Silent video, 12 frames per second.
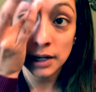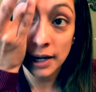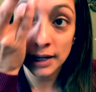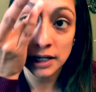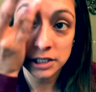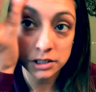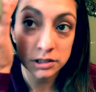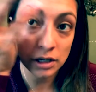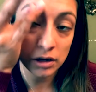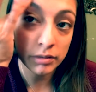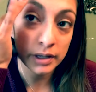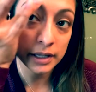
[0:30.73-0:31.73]
and I just
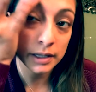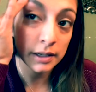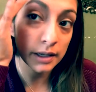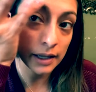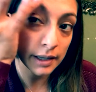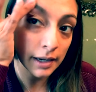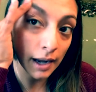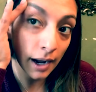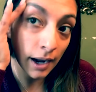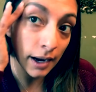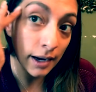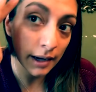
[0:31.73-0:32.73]
go in and
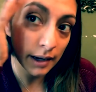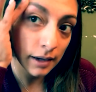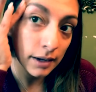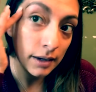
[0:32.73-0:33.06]
I